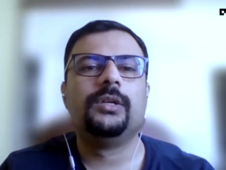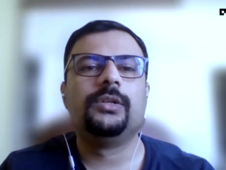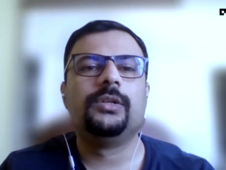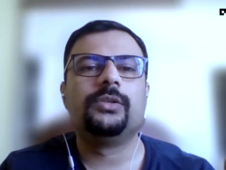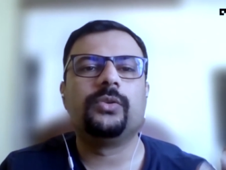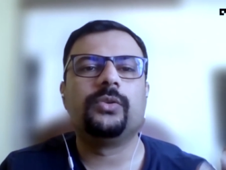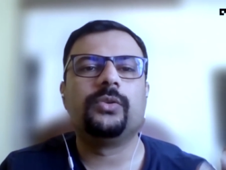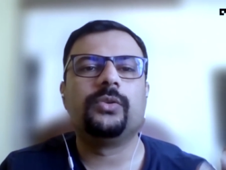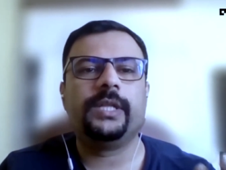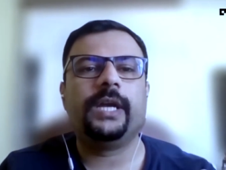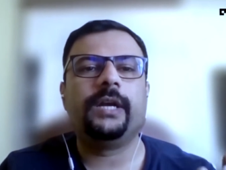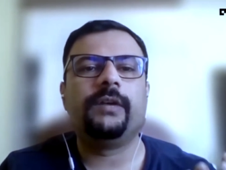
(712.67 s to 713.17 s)

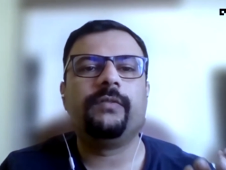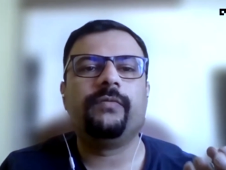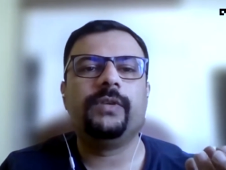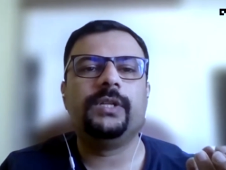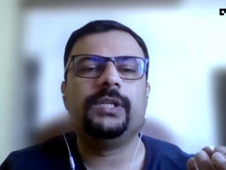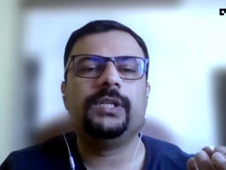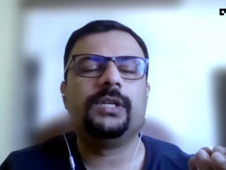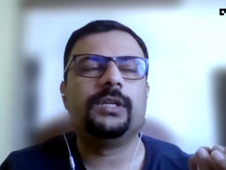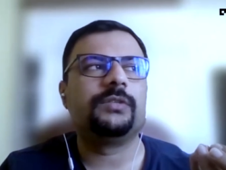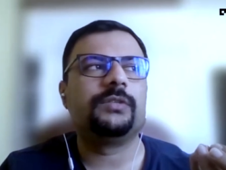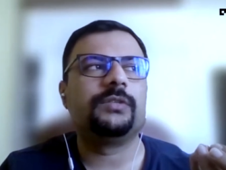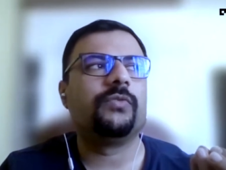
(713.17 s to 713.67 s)
So in that, we
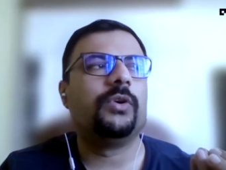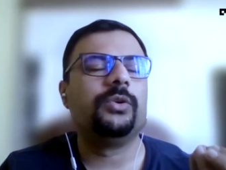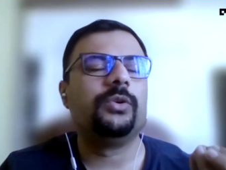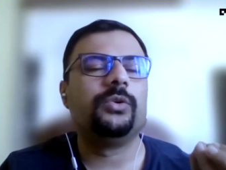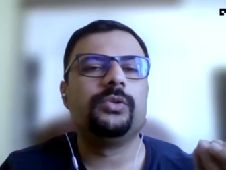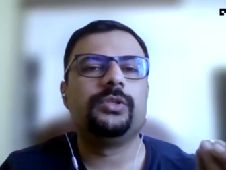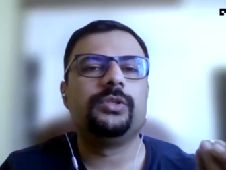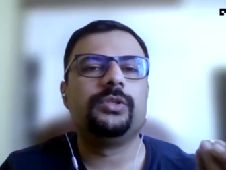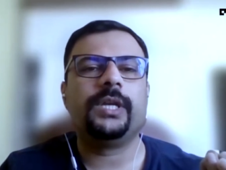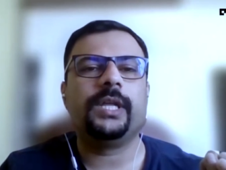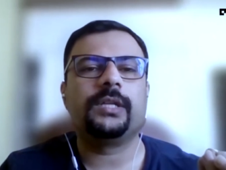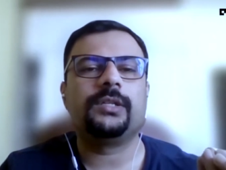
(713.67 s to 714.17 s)
just want
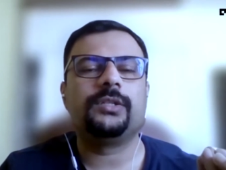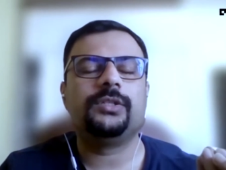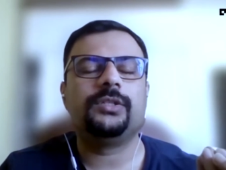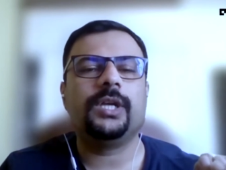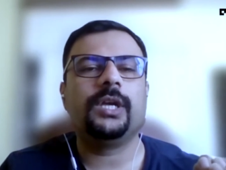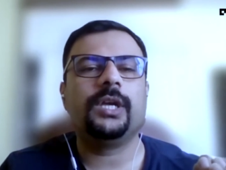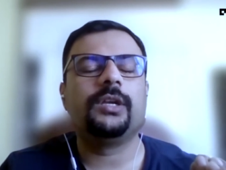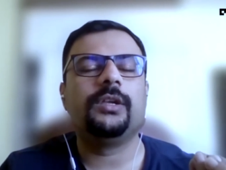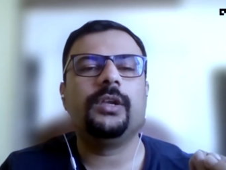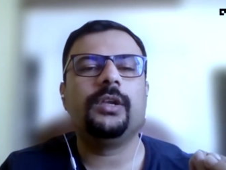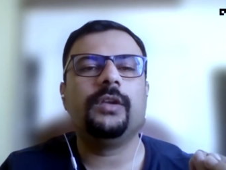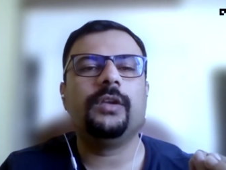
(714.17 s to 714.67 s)
to
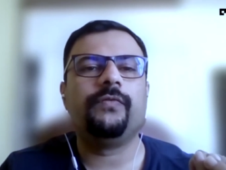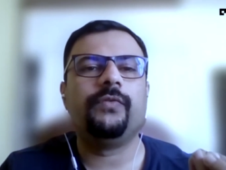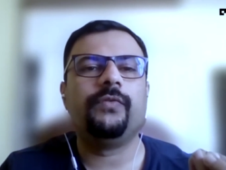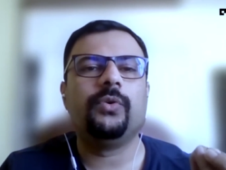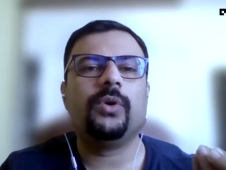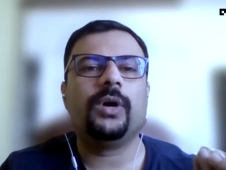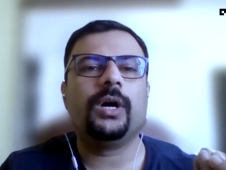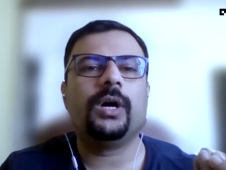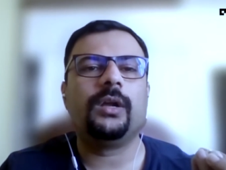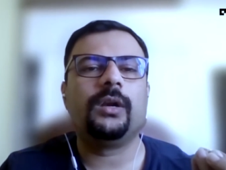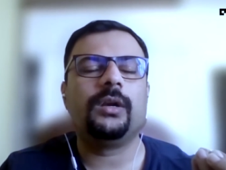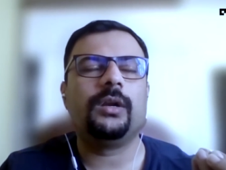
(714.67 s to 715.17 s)
check if
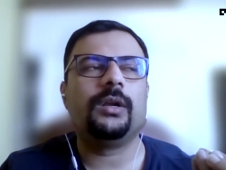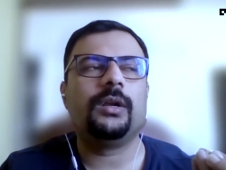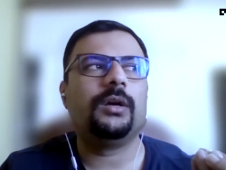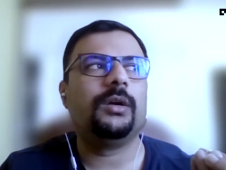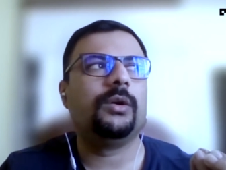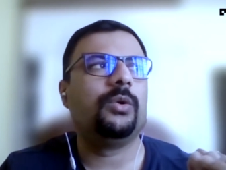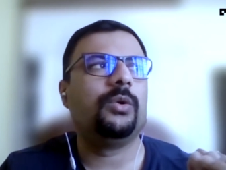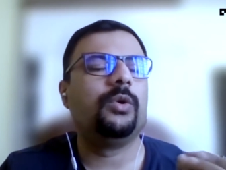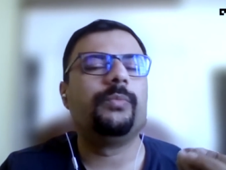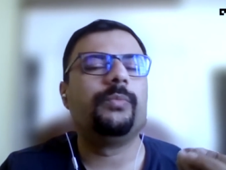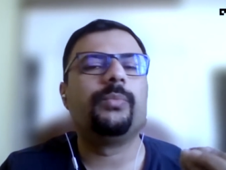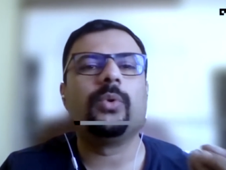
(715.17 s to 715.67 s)
you are a
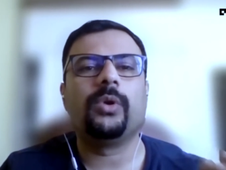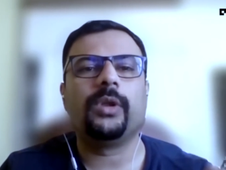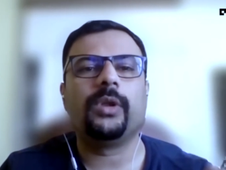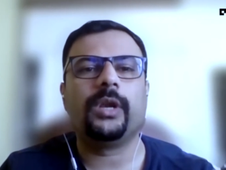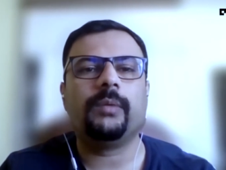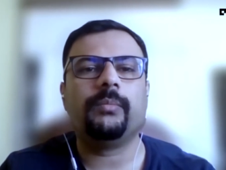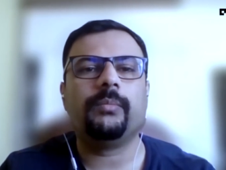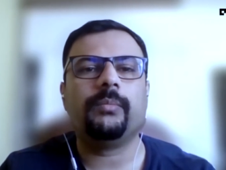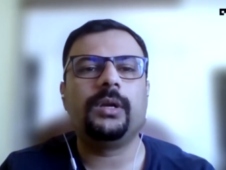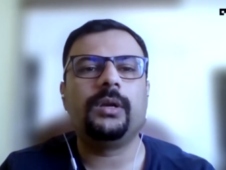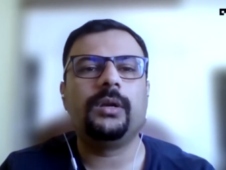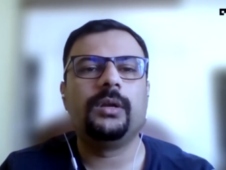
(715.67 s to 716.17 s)
good
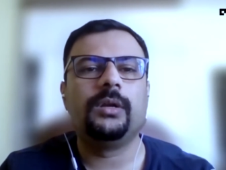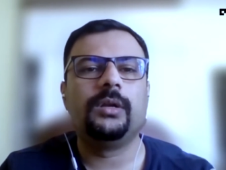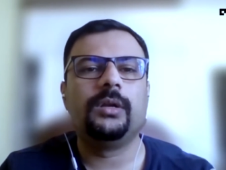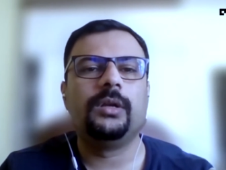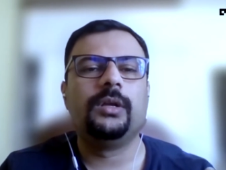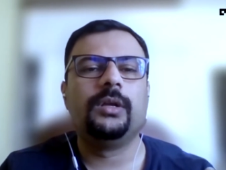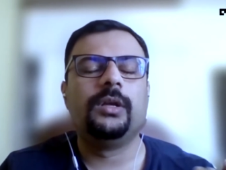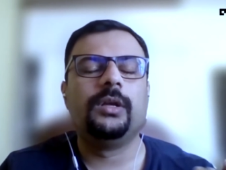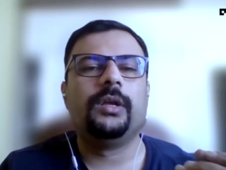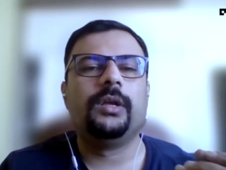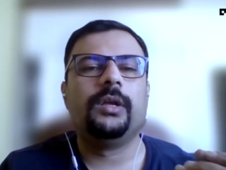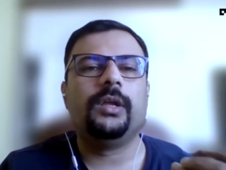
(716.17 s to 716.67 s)
programmer
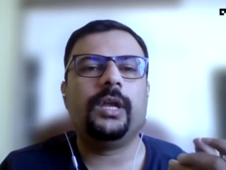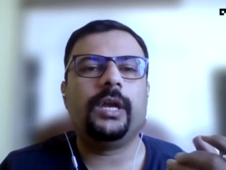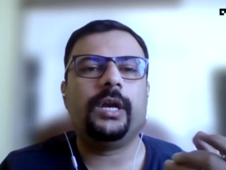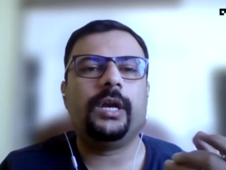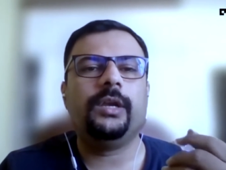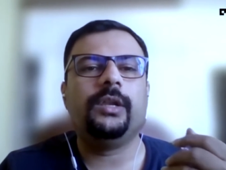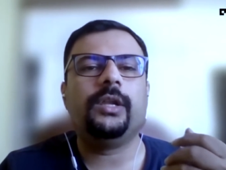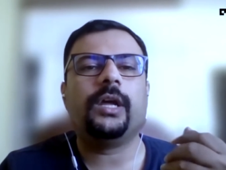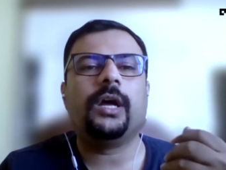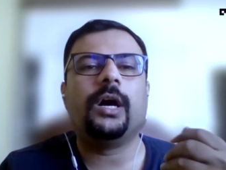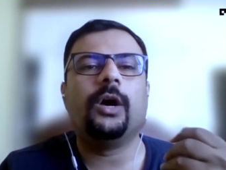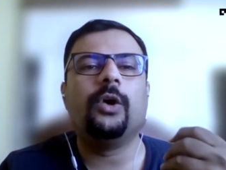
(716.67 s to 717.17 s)

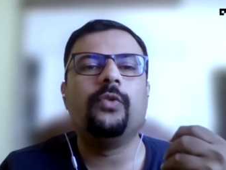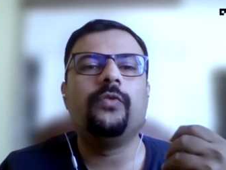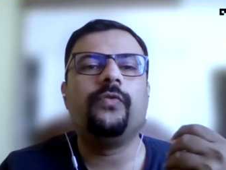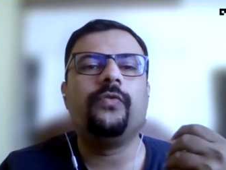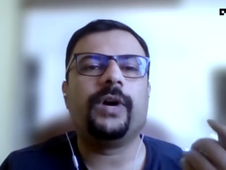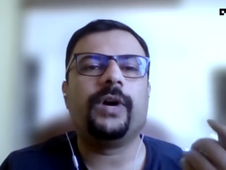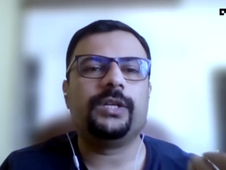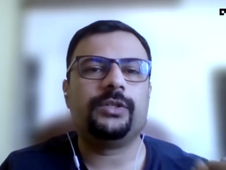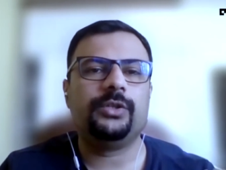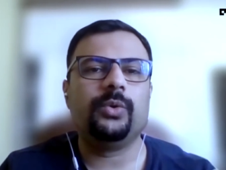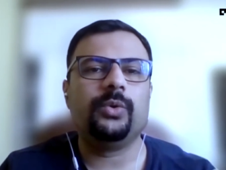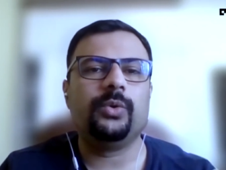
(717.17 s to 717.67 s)
and how
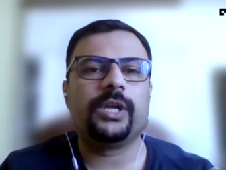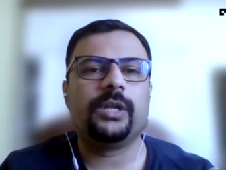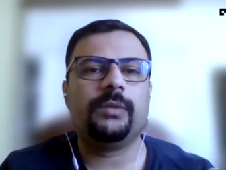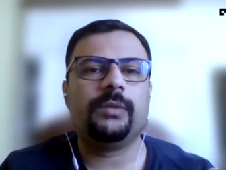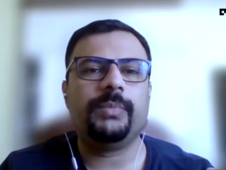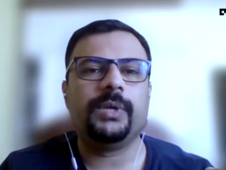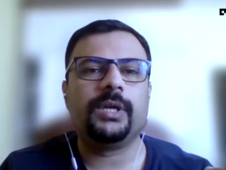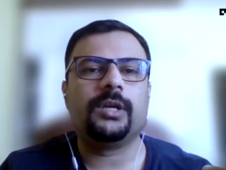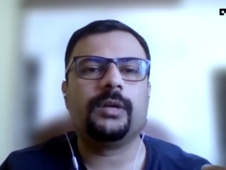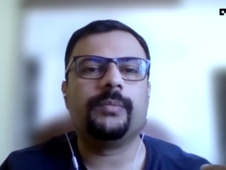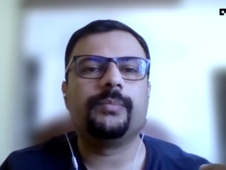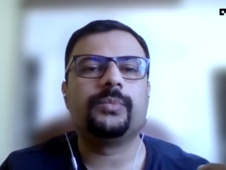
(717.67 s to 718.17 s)
fast you can
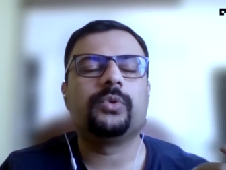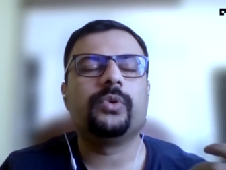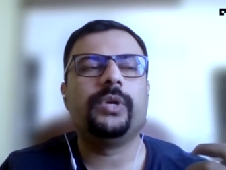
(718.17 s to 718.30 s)
pick up.